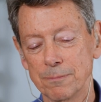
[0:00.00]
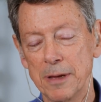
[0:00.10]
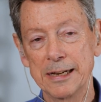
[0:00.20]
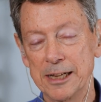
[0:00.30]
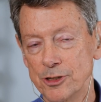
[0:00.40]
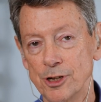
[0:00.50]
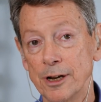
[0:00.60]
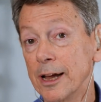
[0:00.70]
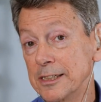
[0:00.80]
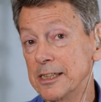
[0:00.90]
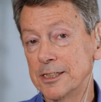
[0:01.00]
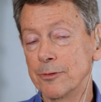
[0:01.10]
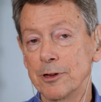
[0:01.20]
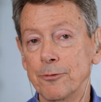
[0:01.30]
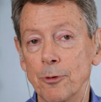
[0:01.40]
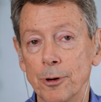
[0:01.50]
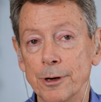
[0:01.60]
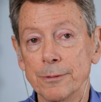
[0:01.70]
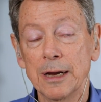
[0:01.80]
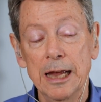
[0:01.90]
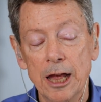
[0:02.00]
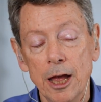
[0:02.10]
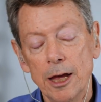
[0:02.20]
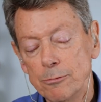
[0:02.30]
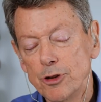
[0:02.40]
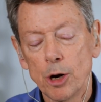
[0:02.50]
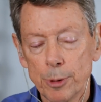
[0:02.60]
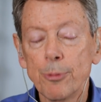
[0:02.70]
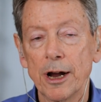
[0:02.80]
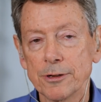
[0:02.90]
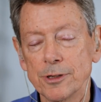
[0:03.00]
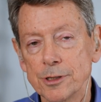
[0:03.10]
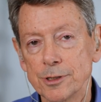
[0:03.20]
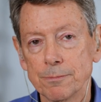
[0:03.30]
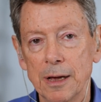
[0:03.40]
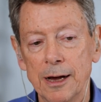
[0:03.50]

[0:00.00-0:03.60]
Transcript: meditation in 1974 and, and Dharma practice.